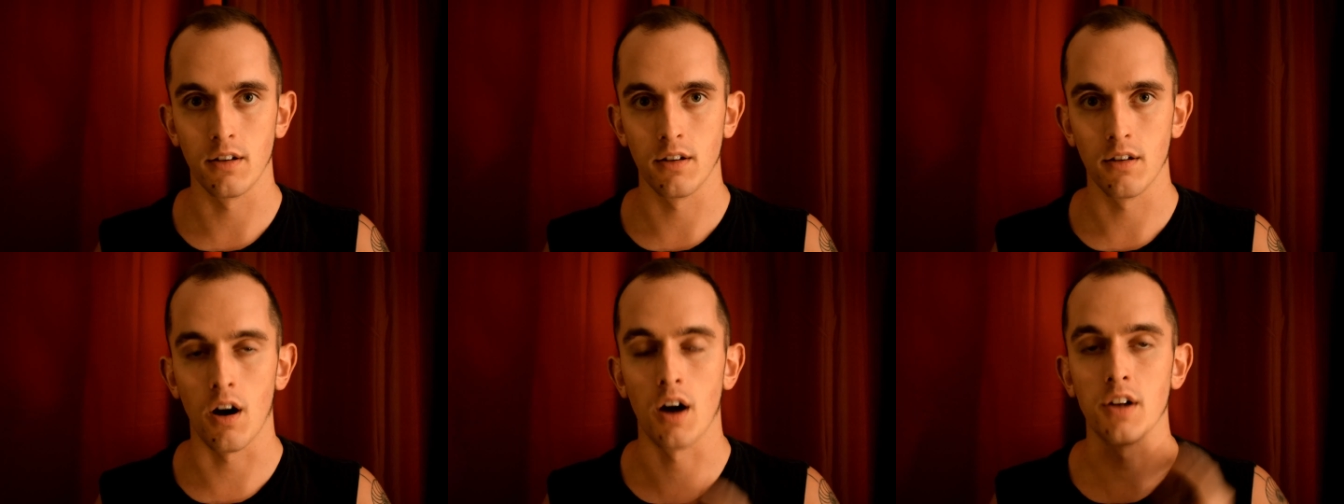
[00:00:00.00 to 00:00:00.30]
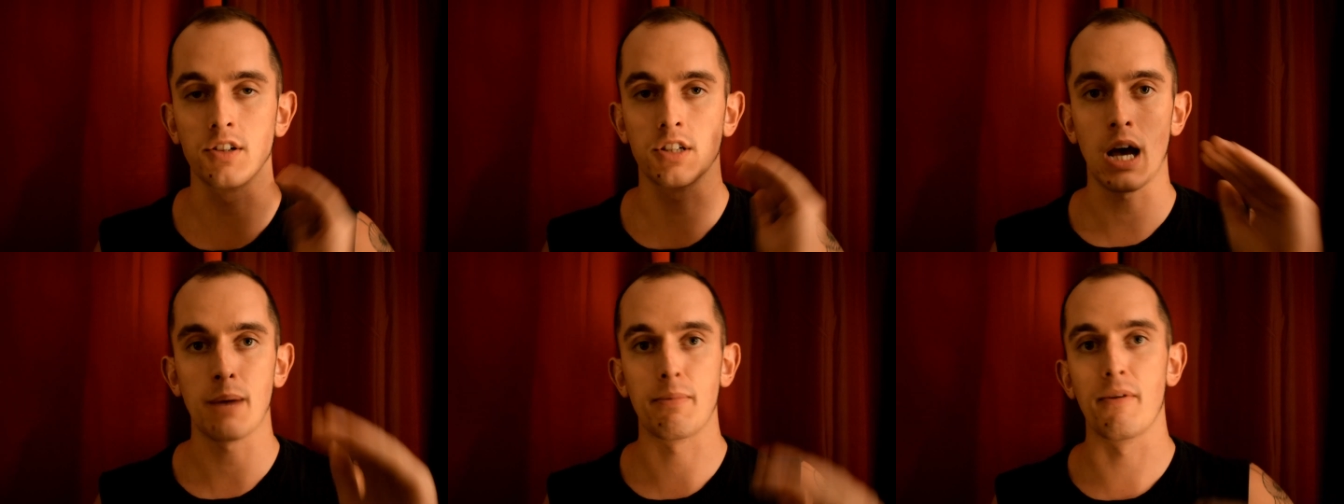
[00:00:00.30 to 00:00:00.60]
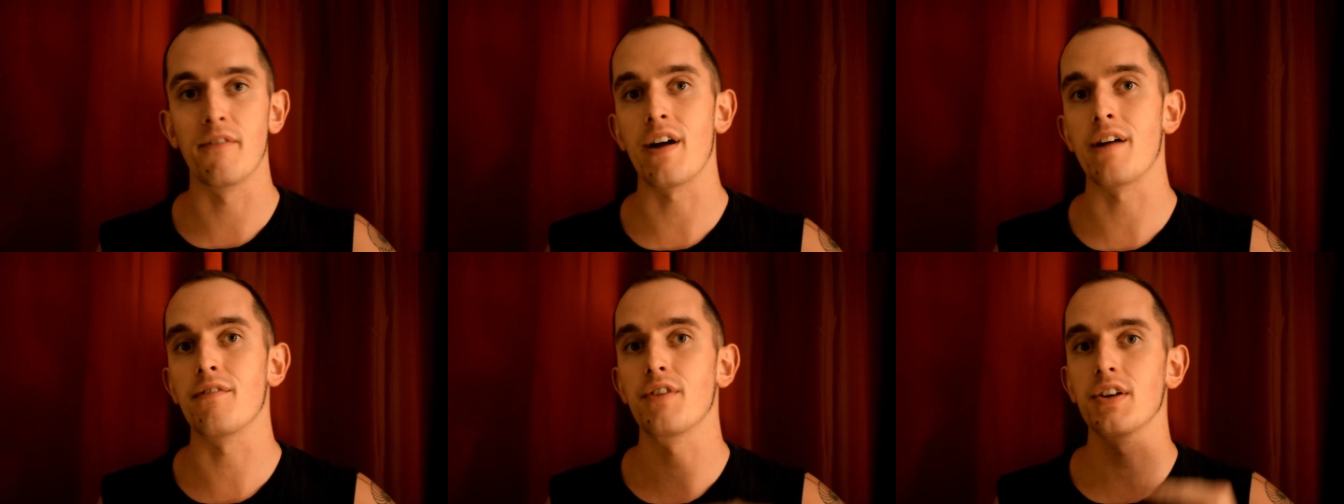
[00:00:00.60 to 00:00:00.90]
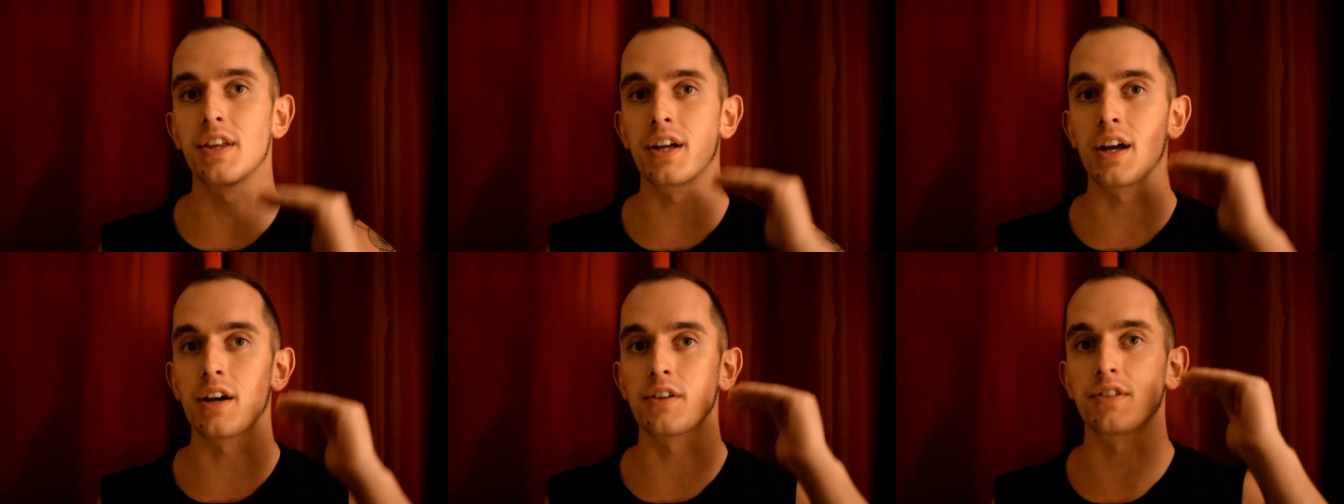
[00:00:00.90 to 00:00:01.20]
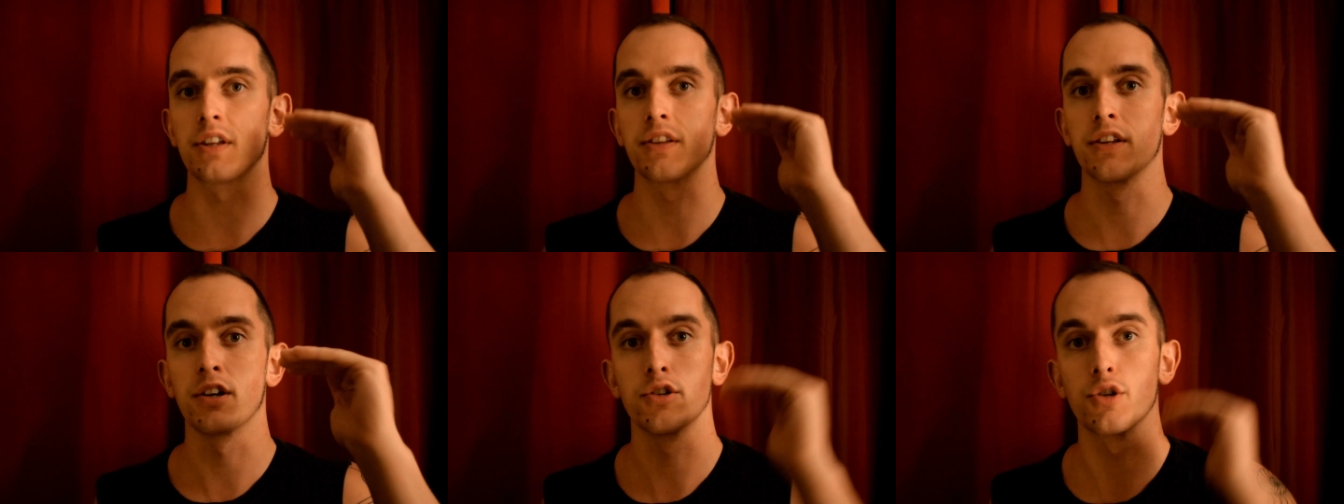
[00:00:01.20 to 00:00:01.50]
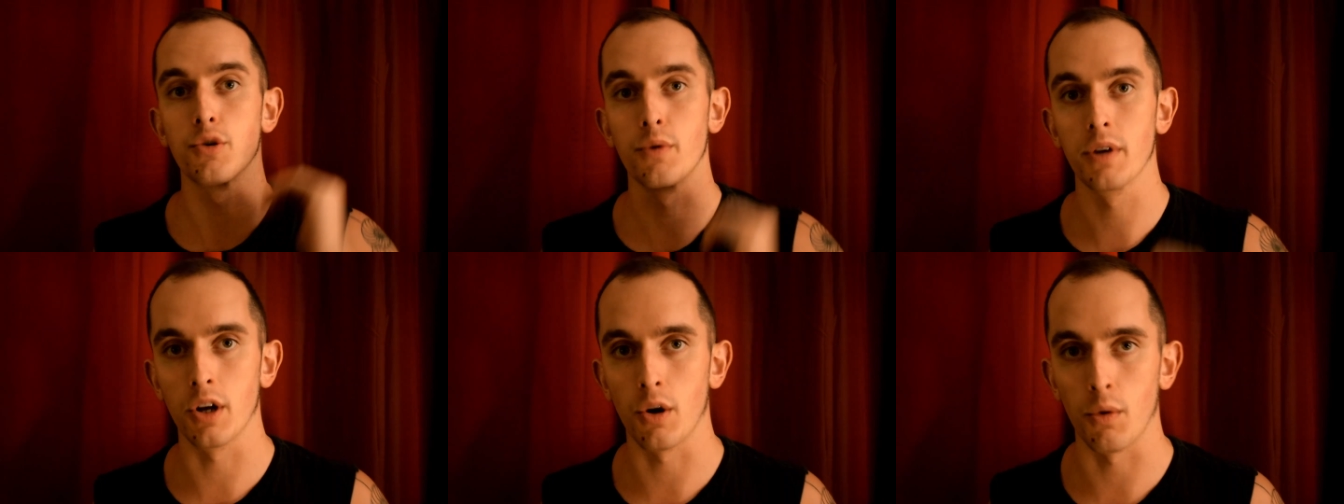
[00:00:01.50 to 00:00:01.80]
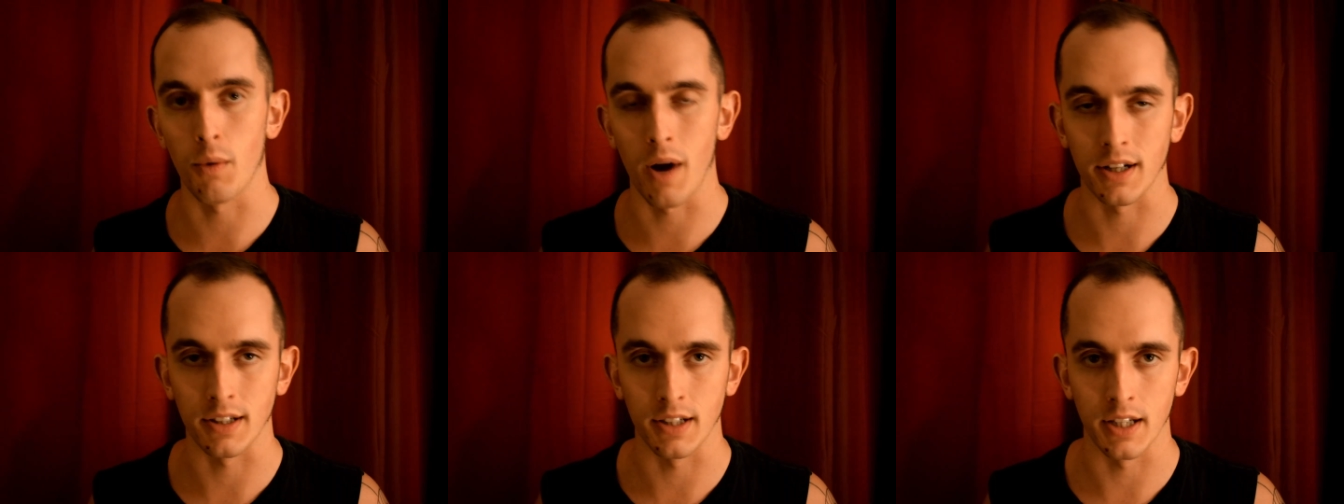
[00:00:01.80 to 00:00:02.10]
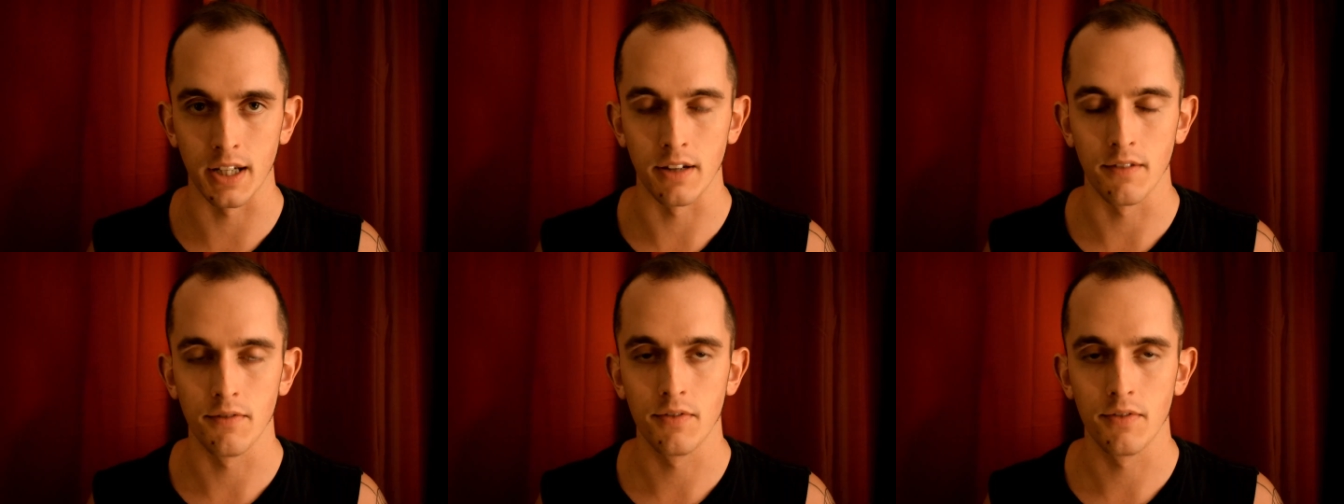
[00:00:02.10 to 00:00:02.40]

on top of everything else that they're doing correctly.